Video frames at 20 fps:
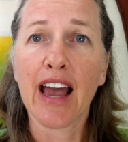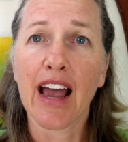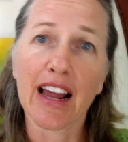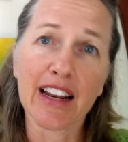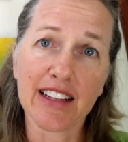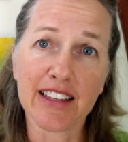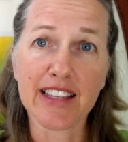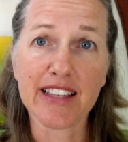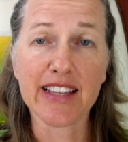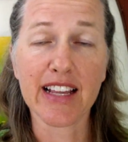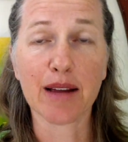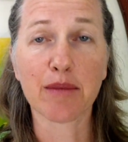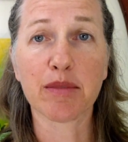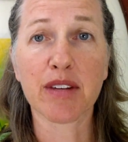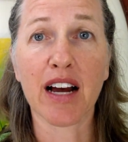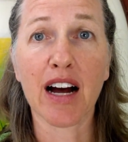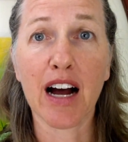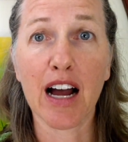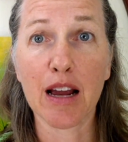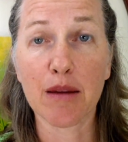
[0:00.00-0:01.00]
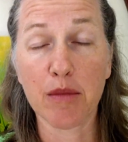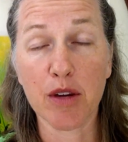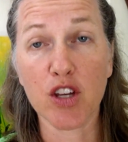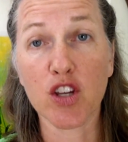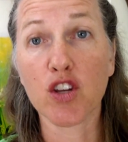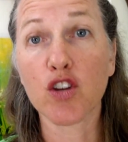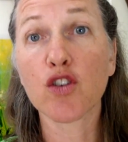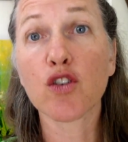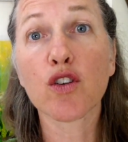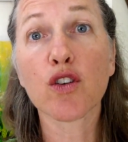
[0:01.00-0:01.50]
And at the same time,
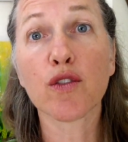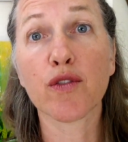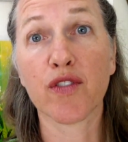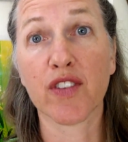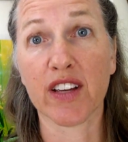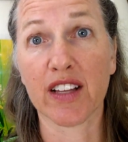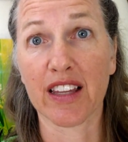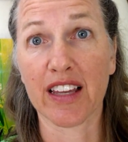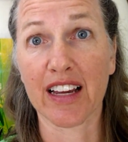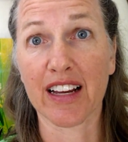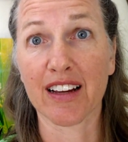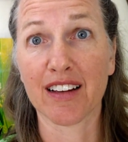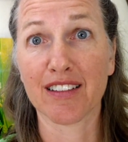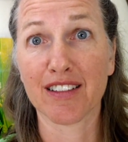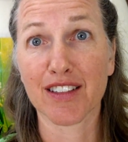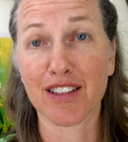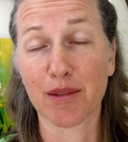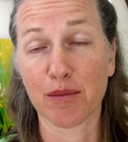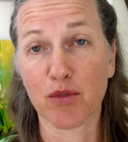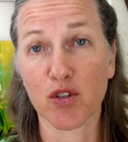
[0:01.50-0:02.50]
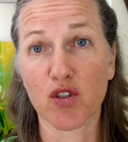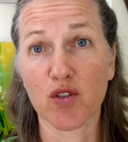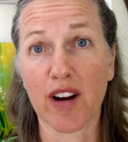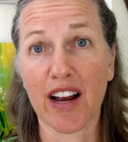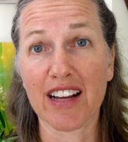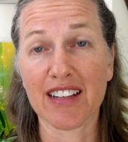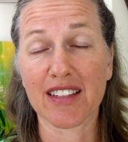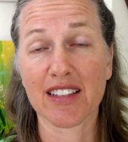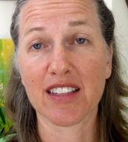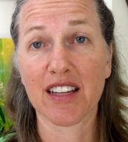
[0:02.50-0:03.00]
you're feeling some
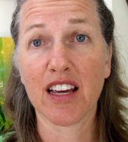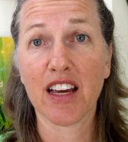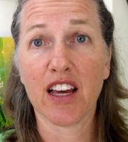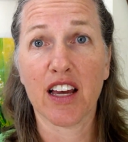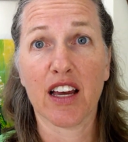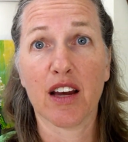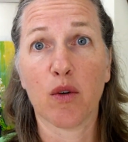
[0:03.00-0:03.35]
stress,